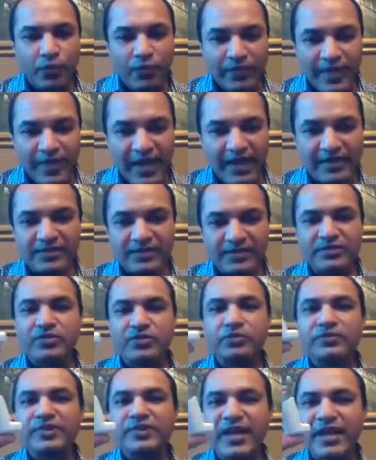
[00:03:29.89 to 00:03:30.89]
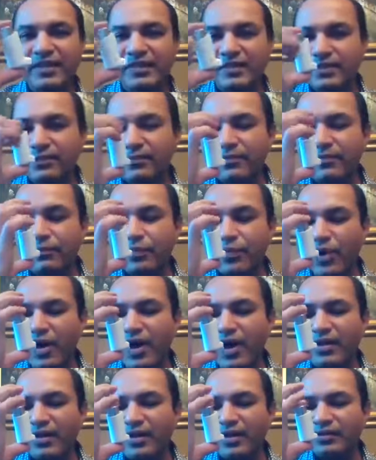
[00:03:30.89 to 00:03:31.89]
Next, you'll take the
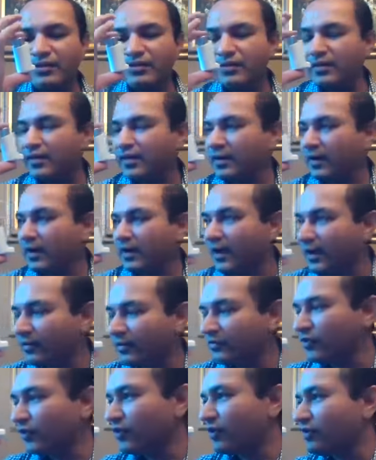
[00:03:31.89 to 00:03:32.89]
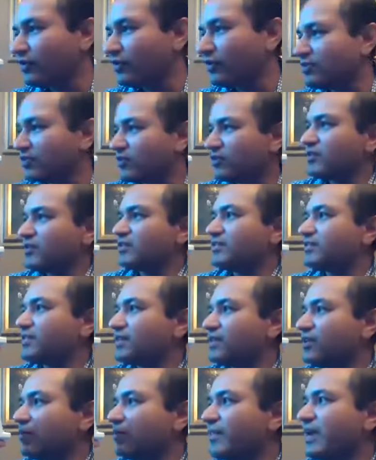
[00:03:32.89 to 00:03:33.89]
product, and I'll turn so you can
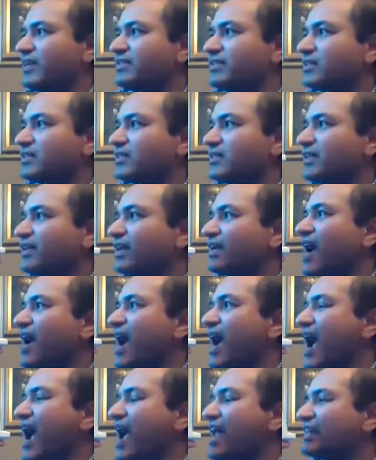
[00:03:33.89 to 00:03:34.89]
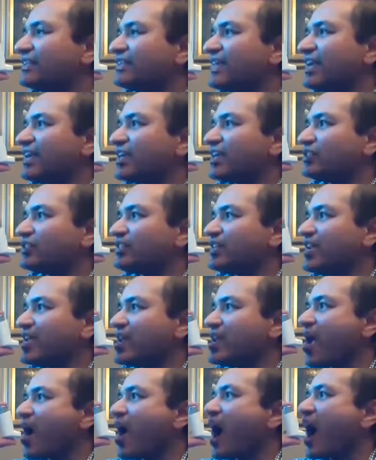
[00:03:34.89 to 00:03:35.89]
see. You're basically going to take your
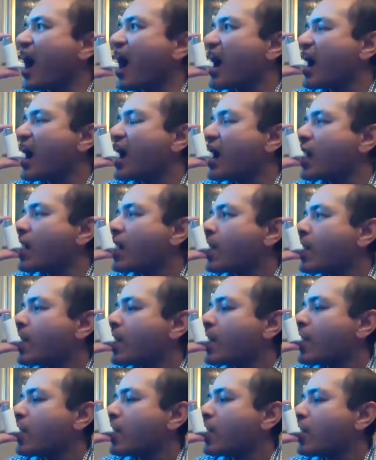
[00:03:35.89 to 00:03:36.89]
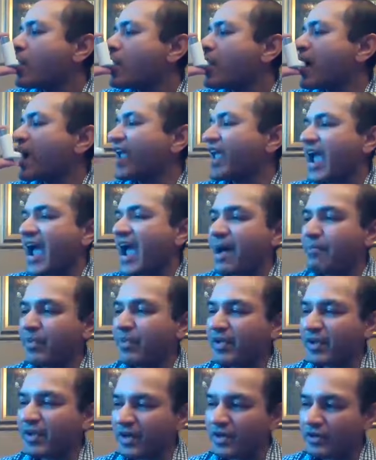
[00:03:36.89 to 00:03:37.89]
teeth, cap
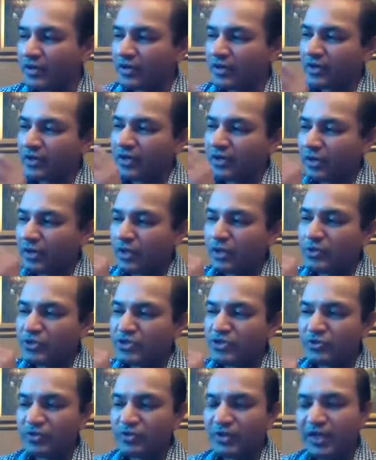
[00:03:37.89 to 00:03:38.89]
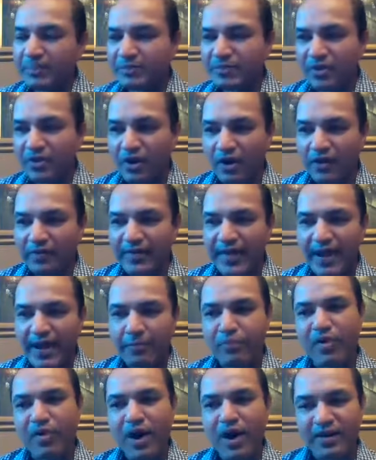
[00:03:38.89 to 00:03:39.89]
it, and you're going to close your lips on
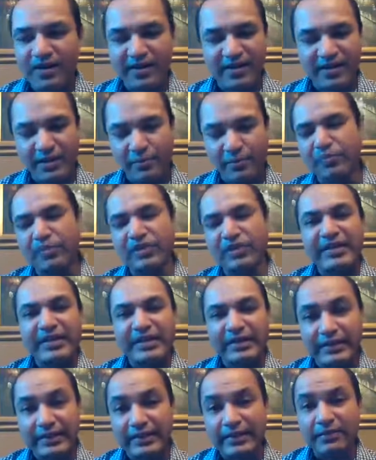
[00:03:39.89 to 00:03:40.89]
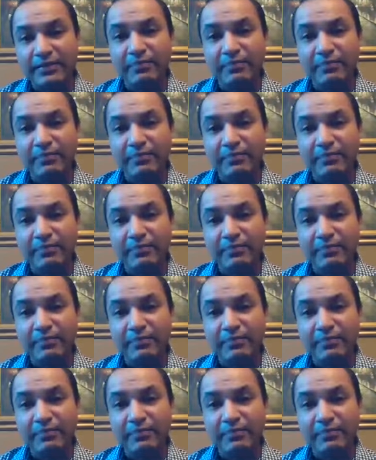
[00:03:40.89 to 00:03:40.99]
that product completely.